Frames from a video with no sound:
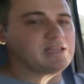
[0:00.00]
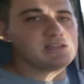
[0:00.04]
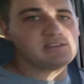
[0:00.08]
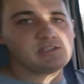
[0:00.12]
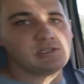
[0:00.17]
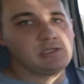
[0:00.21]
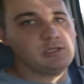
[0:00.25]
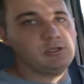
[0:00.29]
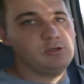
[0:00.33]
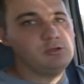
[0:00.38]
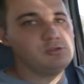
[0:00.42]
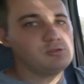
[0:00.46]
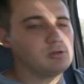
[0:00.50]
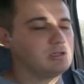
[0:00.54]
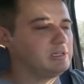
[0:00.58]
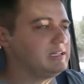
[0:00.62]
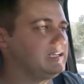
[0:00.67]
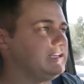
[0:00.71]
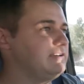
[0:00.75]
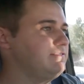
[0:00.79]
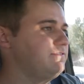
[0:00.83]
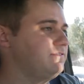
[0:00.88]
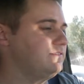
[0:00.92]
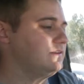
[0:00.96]
That's a huge
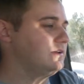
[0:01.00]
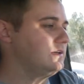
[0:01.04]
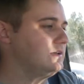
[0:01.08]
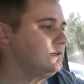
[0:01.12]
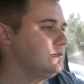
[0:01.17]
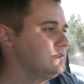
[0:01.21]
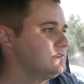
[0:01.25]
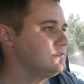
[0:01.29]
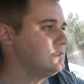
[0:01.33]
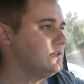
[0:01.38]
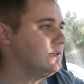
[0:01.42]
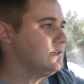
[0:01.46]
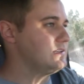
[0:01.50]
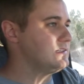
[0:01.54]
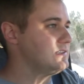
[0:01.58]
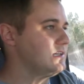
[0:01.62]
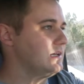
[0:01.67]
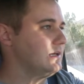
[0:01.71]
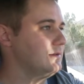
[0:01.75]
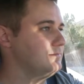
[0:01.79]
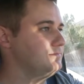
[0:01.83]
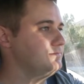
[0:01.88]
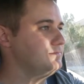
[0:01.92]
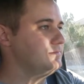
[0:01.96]
relief.
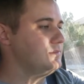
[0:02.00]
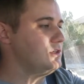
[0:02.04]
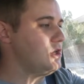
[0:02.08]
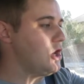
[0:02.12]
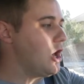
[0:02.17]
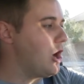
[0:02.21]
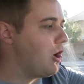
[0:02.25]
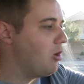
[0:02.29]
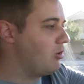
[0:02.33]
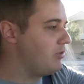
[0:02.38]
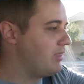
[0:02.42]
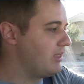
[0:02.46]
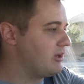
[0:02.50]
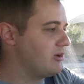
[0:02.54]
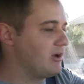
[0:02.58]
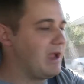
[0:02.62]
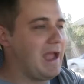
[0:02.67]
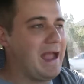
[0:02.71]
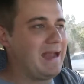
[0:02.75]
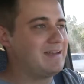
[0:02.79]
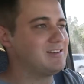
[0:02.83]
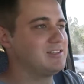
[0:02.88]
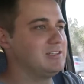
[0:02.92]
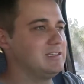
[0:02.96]
to know that you're
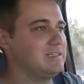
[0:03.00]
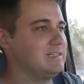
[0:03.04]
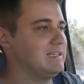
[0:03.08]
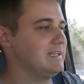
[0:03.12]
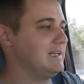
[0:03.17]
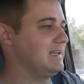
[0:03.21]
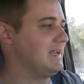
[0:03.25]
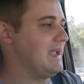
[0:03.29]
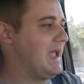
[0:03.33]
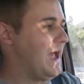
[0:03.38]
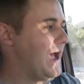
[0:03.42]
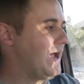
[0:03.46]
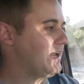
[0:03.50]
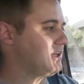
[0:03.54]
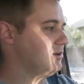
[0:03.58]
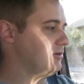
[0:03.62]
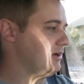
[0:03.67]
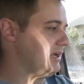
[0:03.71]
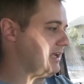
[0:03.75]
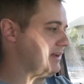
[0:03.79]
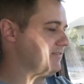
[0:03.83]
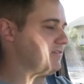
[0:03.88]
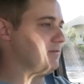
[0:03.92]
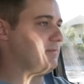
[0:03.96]
actually getting
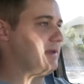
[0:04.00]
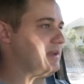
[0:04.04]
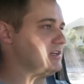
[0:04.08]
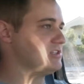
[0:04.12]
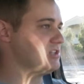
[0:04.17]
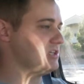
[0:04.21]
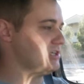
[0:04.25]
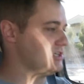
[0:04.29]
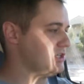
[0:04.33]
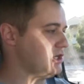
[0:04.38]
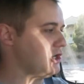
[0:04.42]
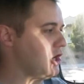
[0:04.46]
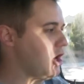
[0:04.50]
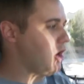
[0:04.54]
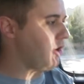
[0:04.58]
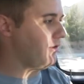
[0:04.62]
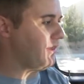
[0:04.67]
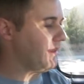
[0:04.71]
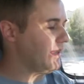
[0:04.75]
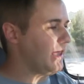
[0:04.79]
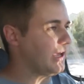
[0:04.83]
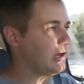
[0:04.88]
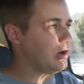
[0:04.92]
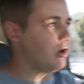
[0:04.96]
accurate information, to know
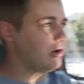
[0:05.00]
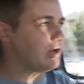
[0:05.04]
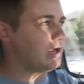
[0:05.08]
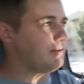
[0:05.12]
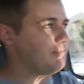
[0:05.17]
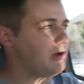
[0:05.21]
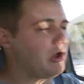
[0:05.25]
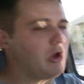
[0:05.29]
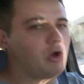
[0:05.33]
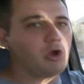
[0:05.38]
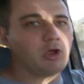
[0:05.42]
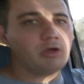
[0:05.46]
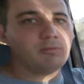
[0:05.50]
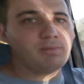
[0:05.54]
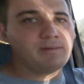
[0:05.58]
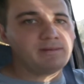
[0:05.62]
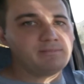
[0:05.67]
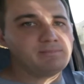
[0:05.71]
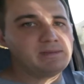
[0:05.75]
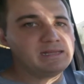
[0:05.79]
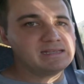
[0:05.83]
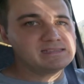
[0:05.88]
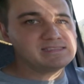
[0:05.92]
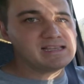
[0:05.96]
that like, okay, my oil
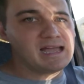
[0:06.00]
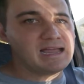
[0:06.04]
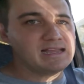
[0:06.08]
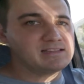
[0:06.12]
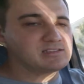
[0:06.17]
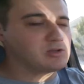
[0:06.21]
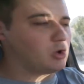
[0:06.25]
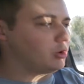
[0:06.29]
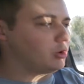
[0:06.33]
PSI is